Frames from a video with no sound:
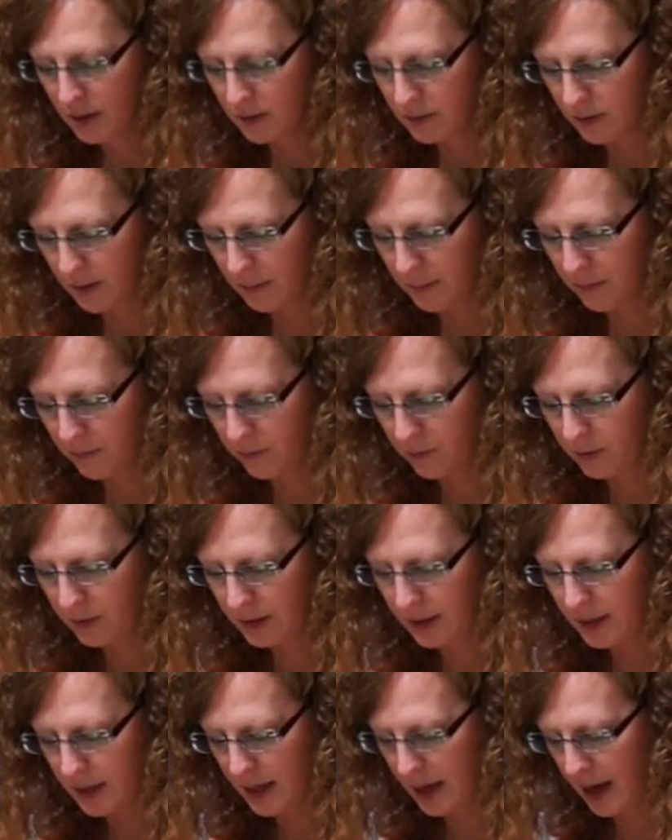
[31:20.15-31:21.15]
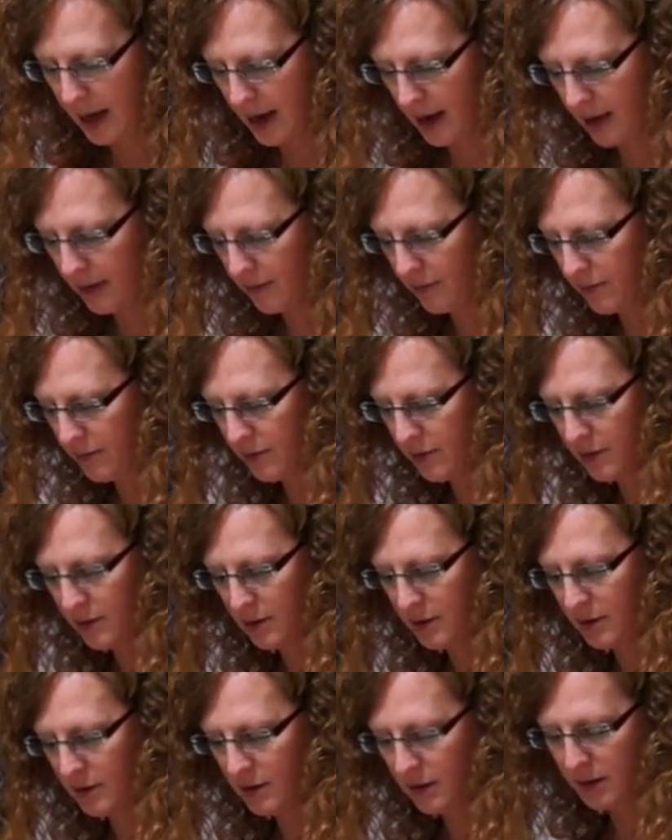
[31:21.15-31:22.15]
So I'm going to fold it in half
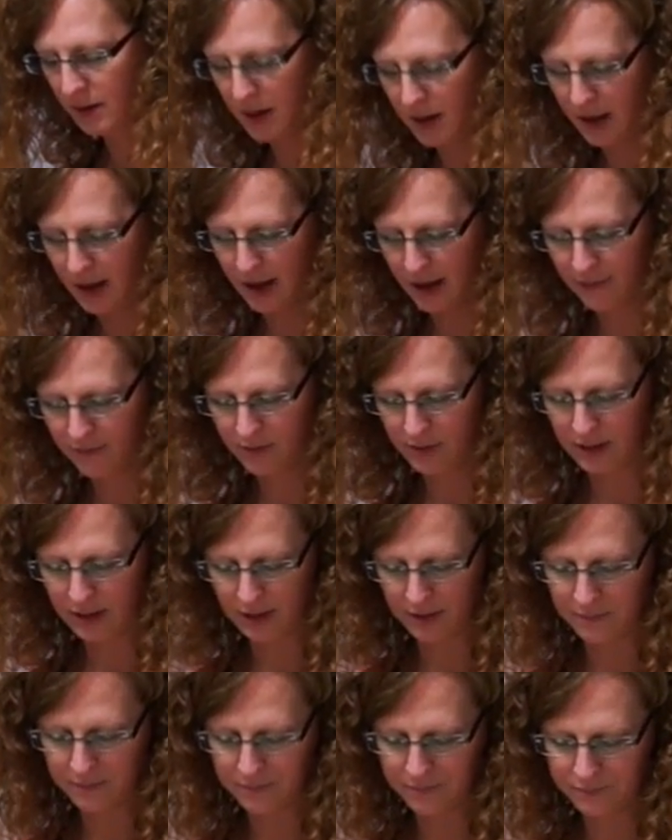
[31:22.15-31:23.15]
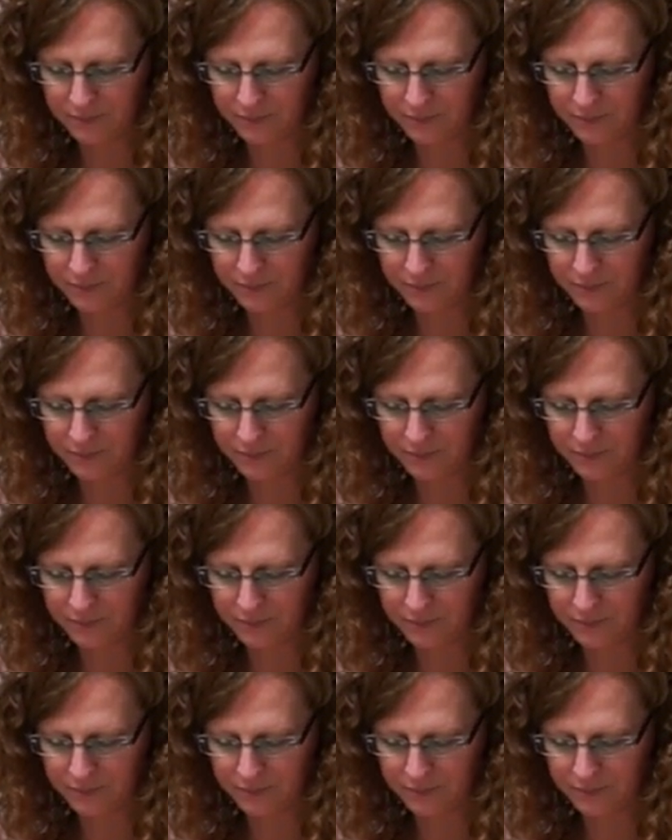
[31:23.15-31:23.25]
and half again.